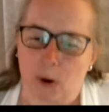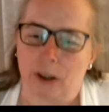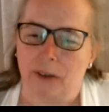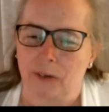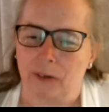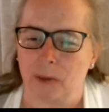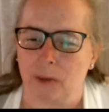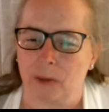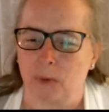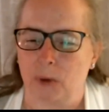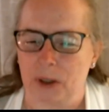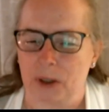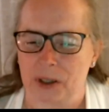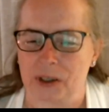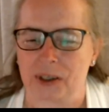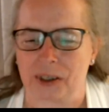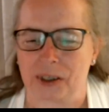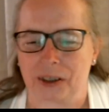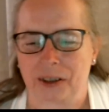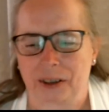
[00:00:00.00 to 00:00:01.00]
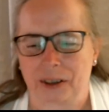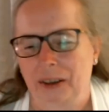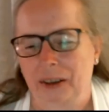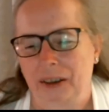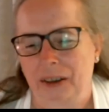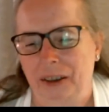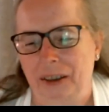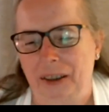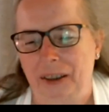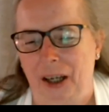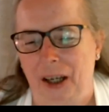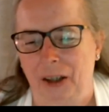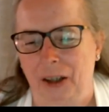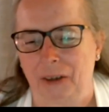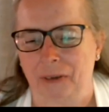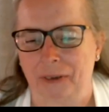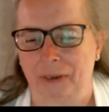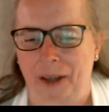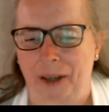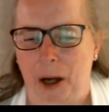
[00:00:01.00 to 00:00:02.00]
one of them was,
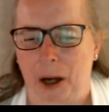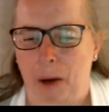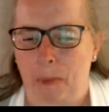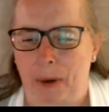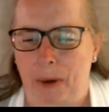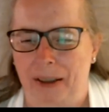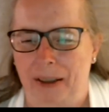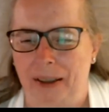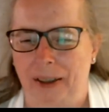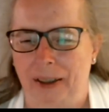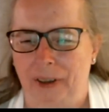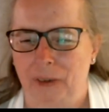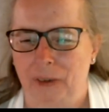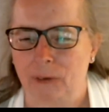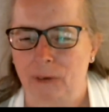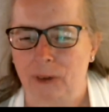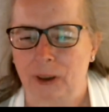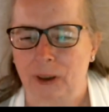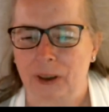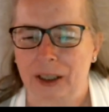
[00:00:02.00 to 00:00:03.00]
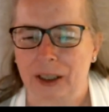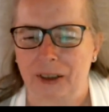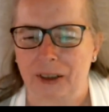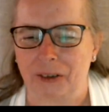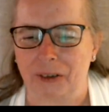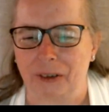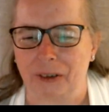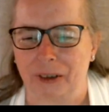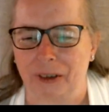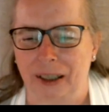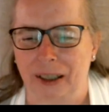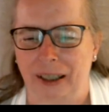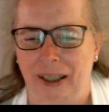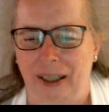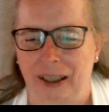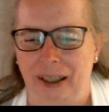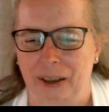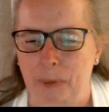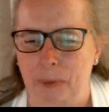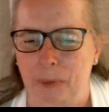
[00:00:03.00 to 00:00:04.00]
am I an affiliate or an
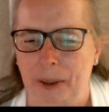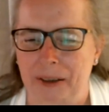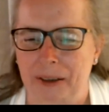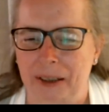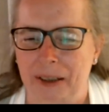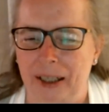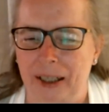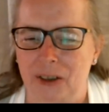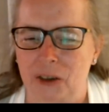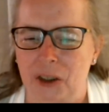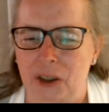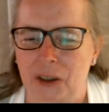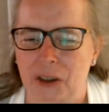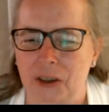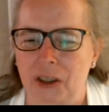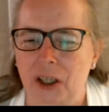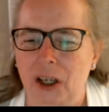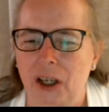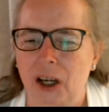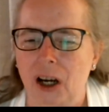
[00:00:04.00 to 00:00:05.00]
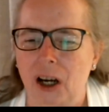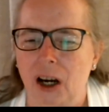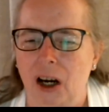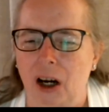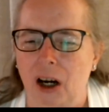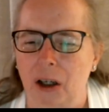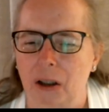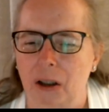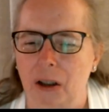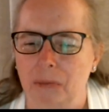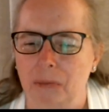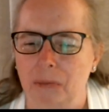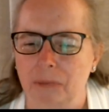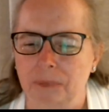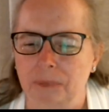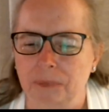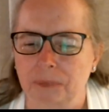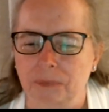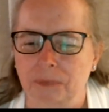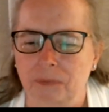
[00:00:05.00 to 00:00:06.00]
independent agent?
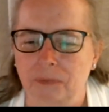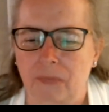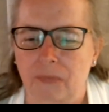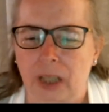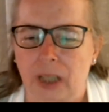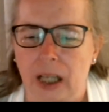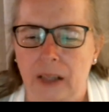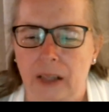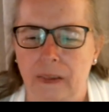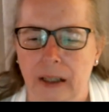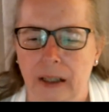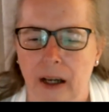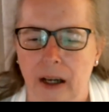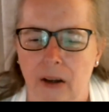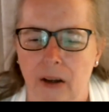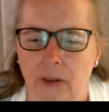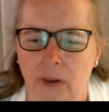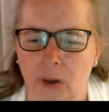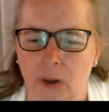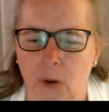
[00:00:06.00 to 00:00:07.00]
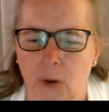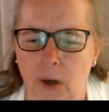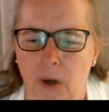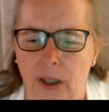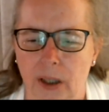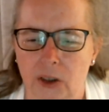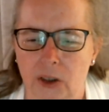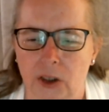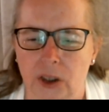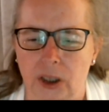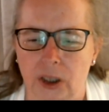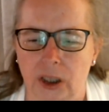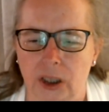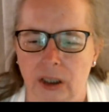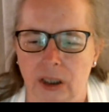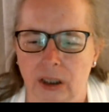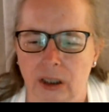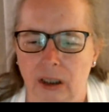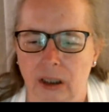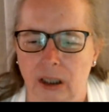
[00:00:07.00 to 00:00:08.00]
The other
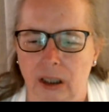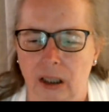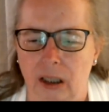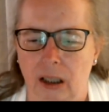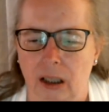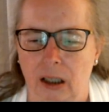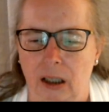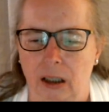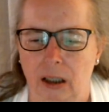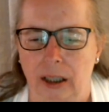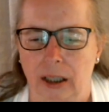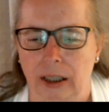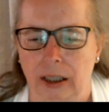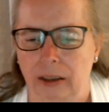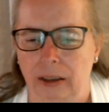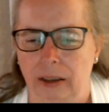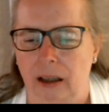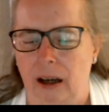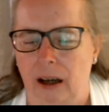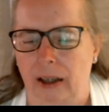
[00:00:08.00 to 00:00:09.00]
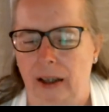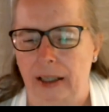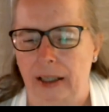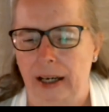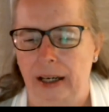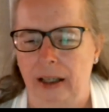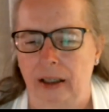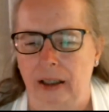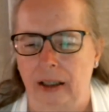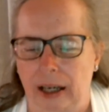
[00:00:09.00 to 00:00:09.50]
question, and I'd